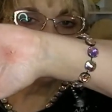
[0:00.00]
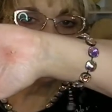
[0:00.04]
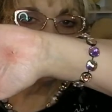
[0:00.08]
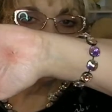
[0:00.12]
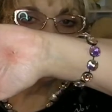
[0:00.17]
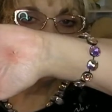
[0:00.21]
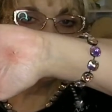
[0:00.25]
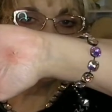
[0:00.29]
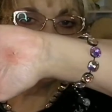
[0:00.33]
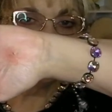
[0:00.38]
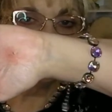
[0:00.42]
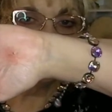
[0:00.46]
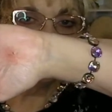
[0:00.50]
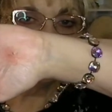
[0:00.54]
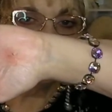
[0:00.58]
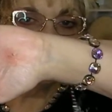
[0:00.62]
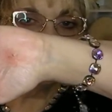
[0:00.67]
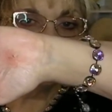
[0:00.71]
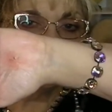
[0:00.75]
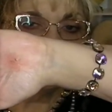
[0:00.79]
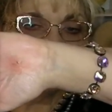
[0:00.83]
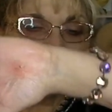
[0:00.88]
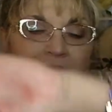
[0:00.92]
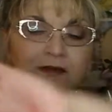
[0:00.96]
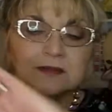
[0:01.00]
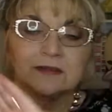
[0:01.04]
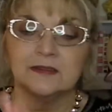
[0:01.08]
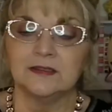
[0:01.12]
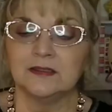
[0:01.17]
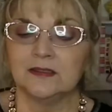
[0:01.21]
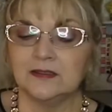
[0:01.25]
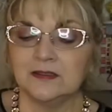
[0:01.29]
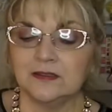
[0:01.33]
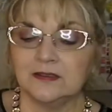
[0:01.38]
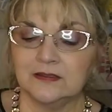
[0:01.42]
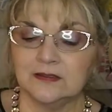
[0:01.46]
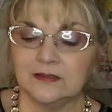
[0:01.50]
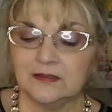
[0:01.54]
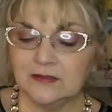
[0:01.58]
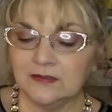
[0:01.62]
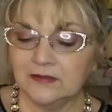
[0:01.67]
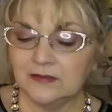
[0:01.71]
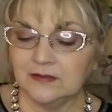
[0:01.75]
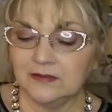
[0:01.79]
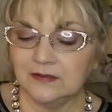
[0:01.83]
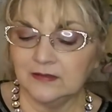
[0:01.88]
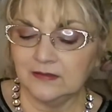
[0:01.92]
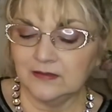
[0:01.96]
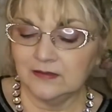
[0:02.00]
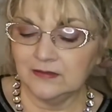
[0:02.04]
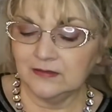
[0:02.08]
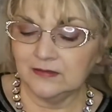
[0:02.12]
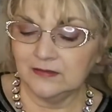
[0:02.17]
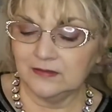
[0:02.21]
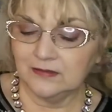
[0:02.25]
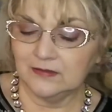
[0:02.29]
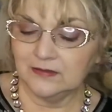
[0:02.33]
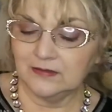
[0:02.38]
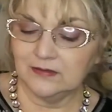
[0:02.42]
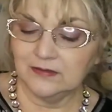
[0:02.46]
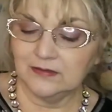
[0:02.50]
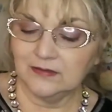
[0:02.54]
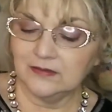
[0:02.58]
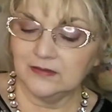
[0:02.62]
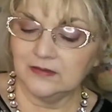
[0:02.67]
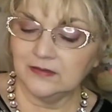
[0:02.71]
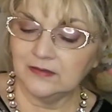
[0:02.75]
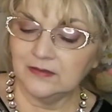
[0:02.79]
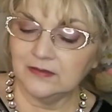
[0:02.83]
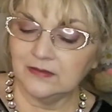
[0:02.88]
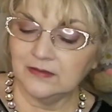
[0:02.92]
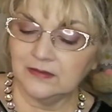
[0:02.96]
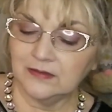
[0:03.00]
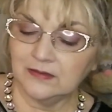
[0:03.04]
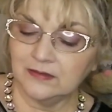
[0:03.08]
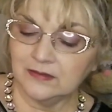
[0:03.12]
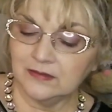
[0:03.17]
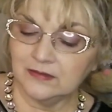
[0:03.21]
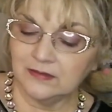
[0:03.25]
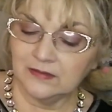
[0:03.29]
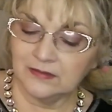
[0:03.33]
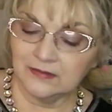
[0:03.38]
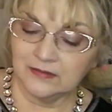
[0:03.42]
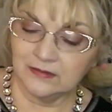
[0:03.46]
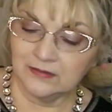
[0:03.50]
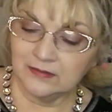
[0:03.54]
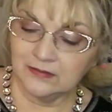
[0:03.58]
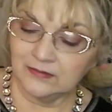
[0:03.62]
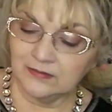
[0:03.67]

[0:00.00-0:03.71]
(silence)